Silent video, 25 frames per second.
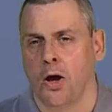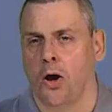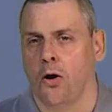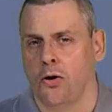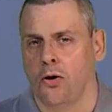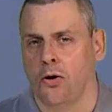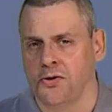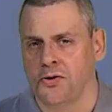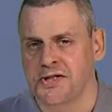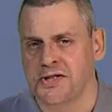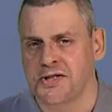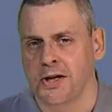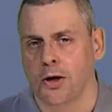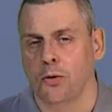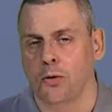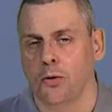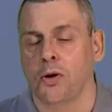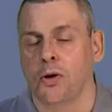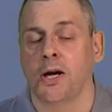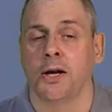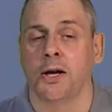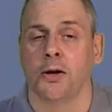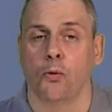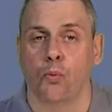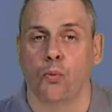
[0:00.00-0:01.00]

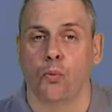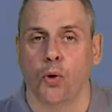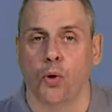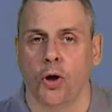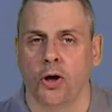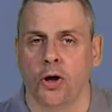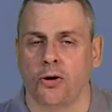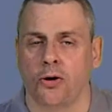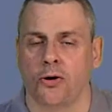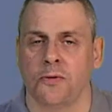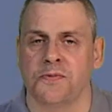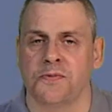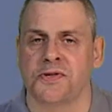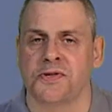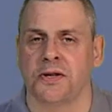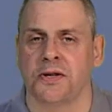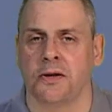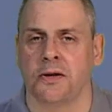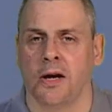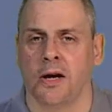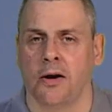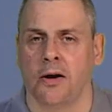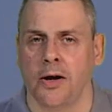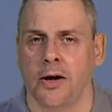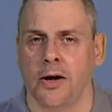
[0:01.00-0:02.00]
Also, in a workgroup
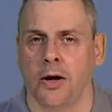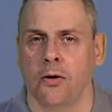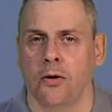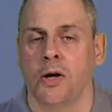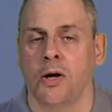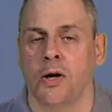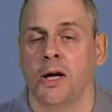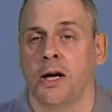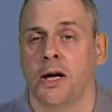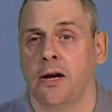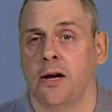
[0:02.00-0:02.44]
scenario,